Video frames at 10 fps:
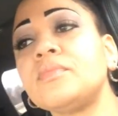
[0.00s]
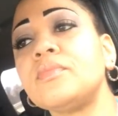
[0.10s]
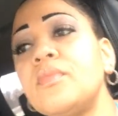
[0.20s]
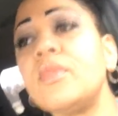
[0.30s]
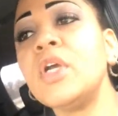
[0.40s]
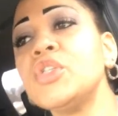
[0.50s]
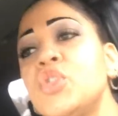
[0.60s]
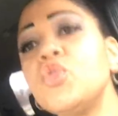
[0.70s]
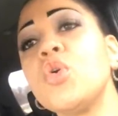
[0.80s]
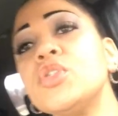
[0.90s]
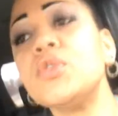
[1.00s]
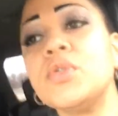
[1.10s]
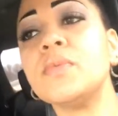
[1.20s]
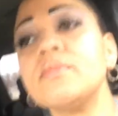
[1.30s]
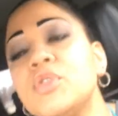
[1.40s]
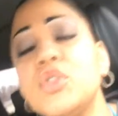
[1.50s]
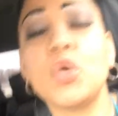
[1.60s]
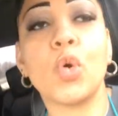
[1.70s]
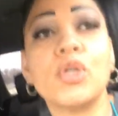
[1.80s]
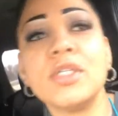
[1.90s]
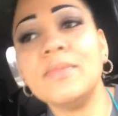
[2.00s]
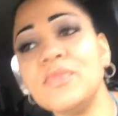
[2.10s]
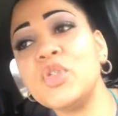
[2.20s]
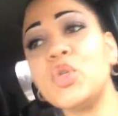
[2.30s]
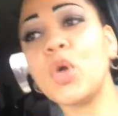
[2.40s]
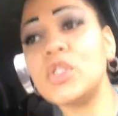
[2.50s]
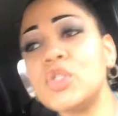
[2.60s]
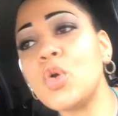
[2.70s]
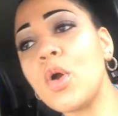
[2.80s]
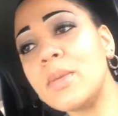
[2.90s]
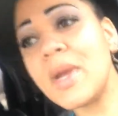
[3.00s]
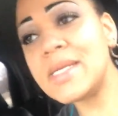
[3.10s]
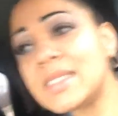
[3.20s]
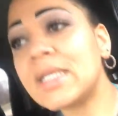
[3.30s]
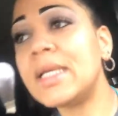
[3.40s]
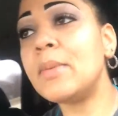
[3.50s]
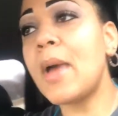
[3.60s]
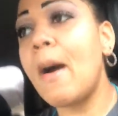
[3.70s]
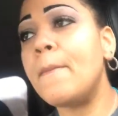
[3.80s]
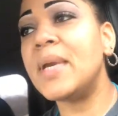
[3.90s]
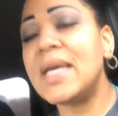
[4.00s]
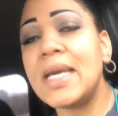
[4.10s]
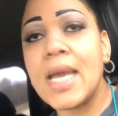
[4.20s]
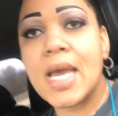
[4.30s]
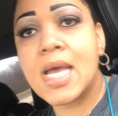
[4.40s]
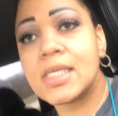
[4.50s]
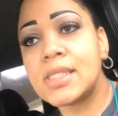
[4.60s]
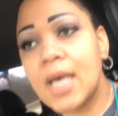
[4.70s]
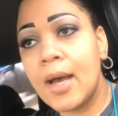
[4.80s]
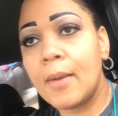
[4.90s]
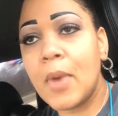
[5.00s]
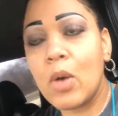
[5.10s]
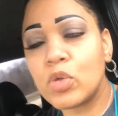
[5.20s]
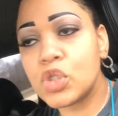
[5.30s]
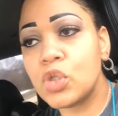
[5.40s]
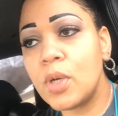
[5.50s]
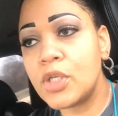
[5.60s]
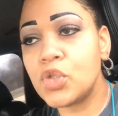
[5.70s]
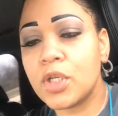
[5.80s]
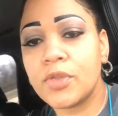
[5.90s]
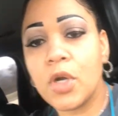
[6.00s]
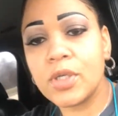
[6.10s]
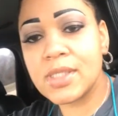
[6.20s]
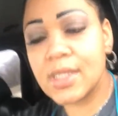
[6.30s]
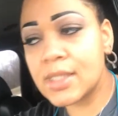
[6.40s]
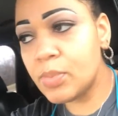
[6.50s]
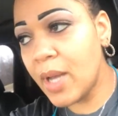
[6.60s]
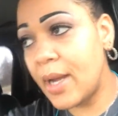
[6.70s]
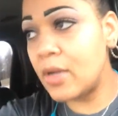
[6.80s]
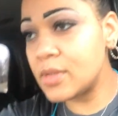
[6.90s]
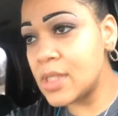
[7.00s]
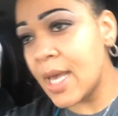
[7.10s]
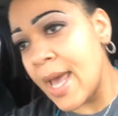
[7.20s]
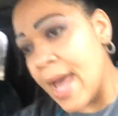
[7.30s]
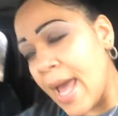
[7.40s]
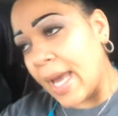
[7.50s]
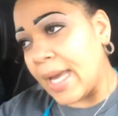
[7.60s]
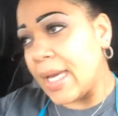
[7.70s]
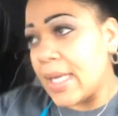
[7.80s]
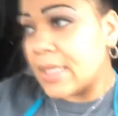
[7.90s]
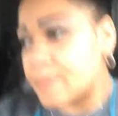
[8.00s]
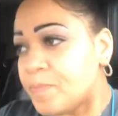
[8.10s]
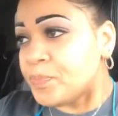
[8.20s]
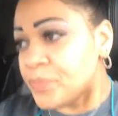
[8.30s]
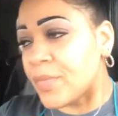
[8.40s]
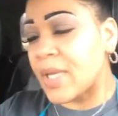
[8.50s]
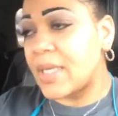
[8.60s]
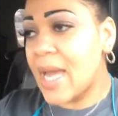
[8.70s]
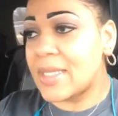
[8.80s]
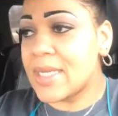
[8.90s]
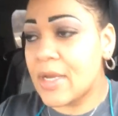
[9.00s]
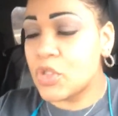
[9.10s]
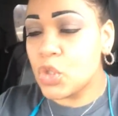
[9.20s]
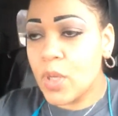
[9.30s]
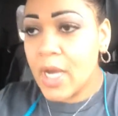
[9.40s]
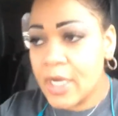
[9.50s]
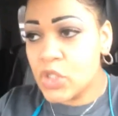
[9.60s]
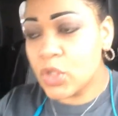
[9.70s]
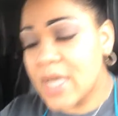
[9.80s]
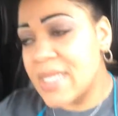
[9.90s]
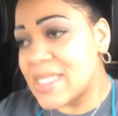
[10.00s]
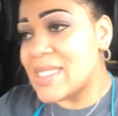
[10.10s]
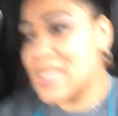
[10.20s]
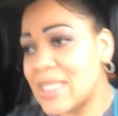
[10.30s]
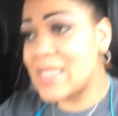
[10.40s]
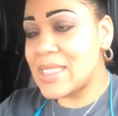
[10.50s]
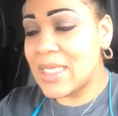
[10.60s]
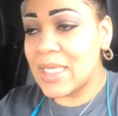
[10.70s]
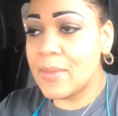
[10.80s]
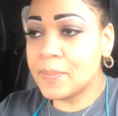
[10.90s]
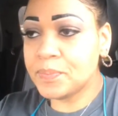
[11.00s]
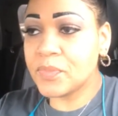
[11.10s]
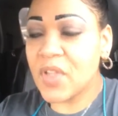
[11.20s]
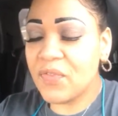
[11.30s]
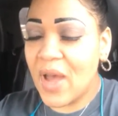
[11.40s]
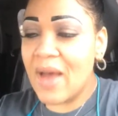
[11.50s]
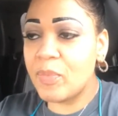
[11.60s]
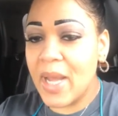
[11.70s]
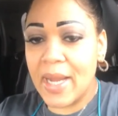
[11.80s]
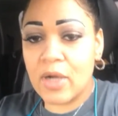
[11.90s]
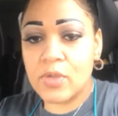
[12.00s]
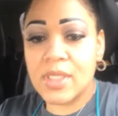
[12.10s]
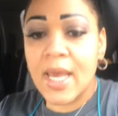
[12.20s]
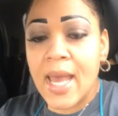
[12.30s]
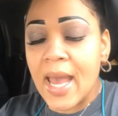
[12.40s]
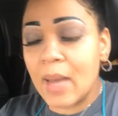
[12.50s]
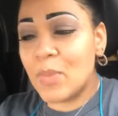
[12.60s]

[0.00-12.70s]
Short story basically about me is I was 236 pounds and got down to 165 pounds. And basically, I